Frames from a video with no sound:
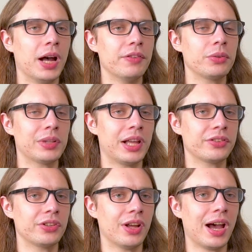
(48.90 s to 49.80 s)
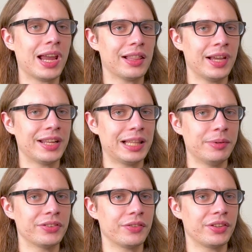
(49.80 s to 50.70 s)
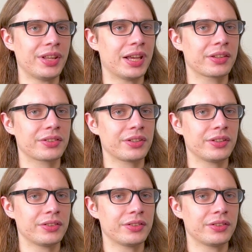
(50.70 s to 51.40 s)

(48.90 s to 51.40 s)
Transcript: others will ask you to highlight elements of the text,